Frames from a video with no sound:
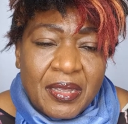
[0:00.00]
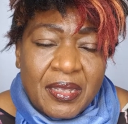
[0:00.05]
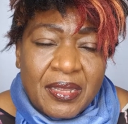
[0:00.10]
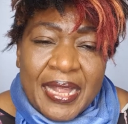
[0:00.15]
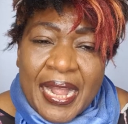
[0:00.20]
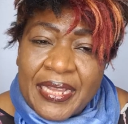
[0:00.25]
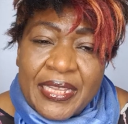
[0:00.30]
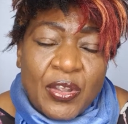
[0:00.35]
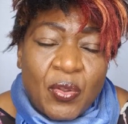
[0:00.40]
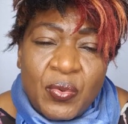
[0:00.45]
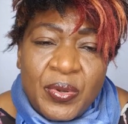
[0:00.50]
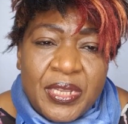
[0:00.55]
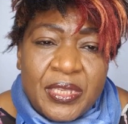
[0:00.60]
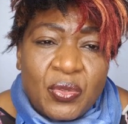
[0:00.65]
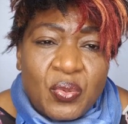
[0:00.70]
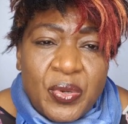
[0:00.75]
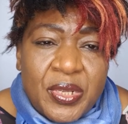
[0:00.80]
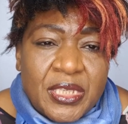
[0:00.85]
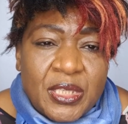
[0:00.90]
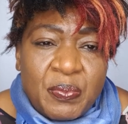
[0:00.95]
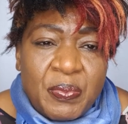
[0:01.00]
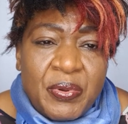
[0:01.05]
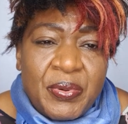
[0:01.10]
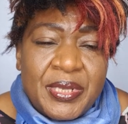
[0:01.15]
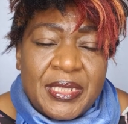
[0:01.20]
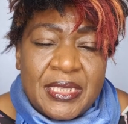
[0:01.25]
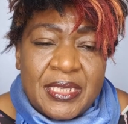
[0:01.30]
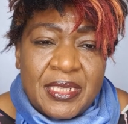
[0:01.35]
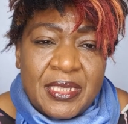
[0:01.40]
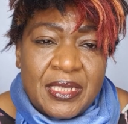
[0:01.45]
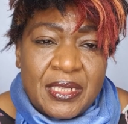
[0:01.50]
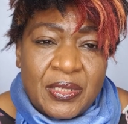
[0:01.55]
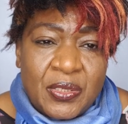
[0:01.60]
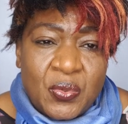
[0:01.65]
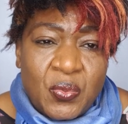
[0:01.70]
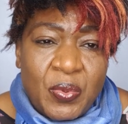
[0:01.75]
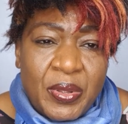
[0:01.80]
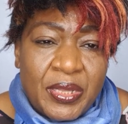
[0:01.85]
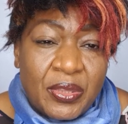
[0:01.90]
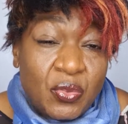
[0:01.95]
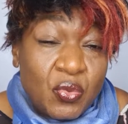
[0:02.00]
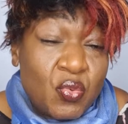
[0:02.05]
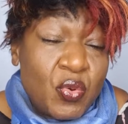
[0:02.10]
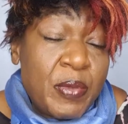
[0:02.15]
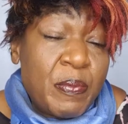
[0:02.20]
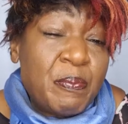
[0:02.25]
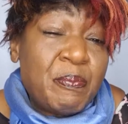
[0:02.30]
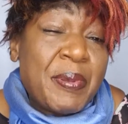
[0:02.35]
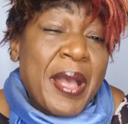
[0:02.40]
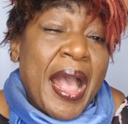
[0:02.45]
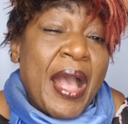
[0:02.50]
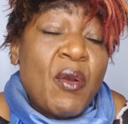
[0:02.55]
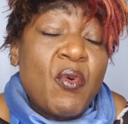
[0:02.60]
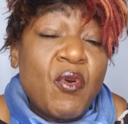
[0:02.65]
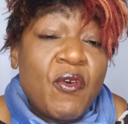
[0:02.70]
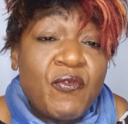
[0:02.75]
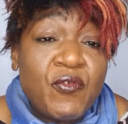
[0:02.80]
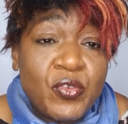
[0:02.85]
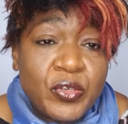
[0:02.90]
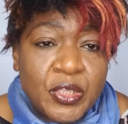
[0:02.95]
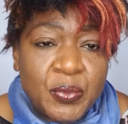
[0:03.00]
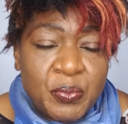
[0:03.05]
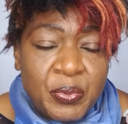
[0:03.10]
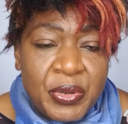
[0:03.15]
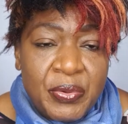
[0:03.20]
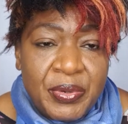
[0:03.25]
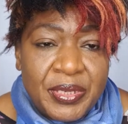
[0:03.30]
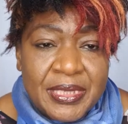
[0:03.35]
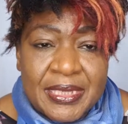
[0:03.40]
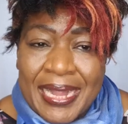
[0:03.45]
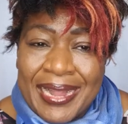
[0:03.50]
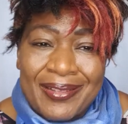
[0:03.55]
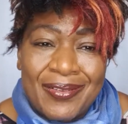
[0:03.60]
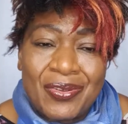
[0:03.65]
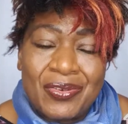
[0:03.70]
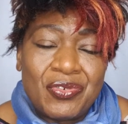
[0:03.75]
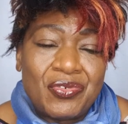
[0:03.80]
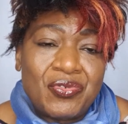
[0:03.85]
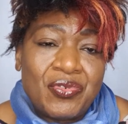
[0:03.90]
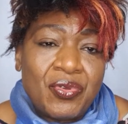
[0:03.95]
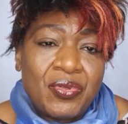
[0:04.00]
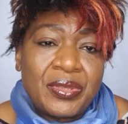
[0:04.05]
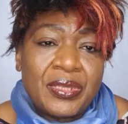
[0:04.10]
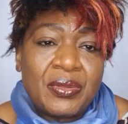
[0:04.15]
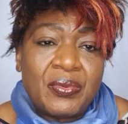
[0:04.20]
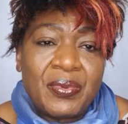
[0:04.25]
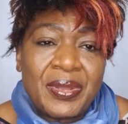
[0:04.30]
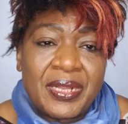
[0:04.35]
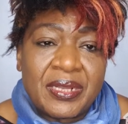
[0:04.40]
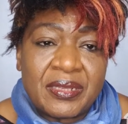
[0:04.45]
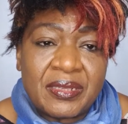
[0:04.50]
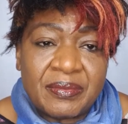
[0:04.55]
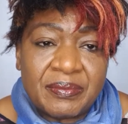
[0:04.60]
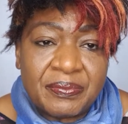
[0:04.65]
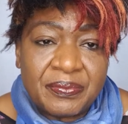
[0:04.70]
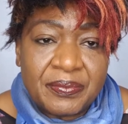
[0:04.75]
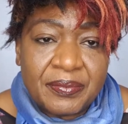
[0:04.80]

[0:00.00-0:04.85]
That there are only three spirits in this world. Three powerful spirits that control the world.